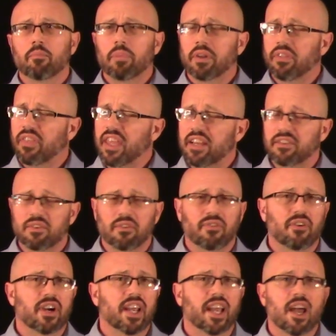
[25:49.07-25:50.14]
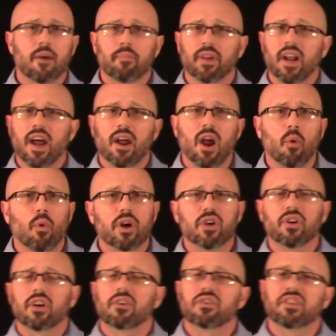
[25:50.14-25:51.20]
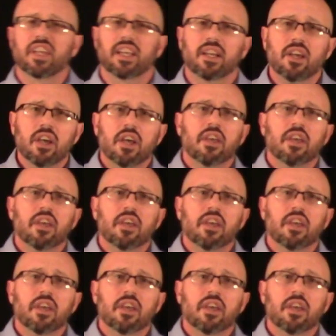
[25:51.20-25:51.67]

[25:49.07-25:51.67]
but things are freeing up, and I want you to understand